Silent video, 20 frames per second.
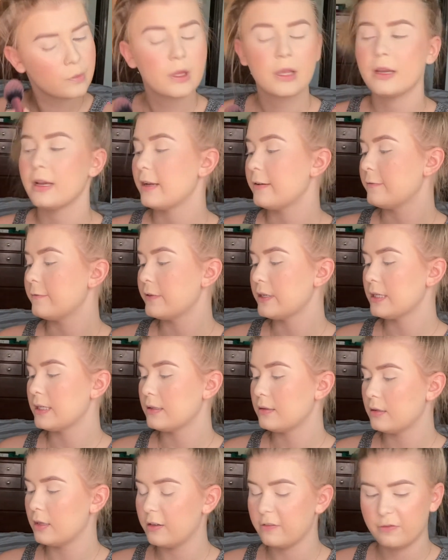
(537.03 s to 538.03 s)
I freaking
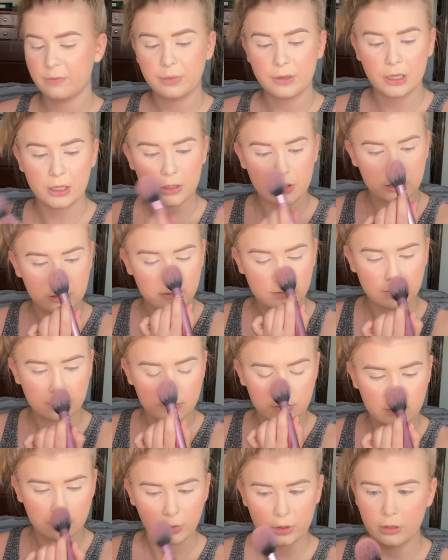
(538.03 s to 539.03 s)
love blush
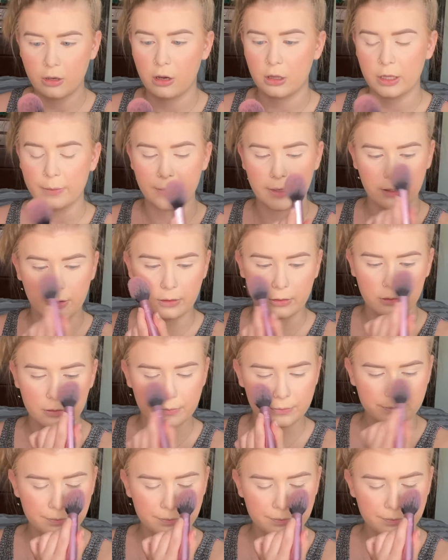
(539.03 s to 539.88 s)
with all of my heart.